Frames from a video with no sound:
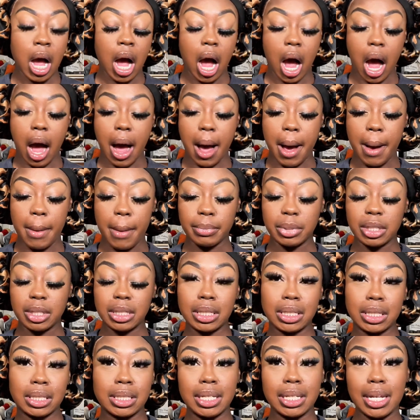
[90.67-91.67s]
um, just
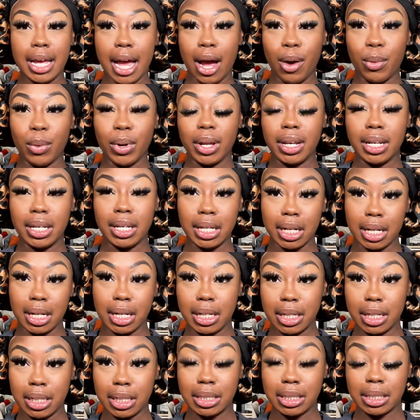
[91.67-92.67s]
to see how it
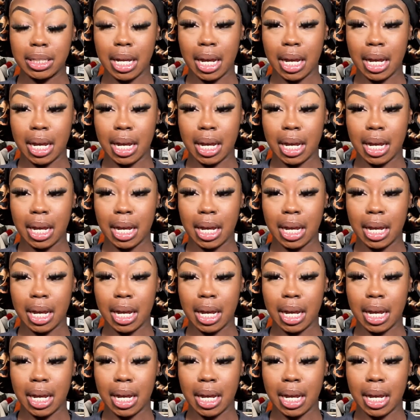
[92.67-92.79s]
does.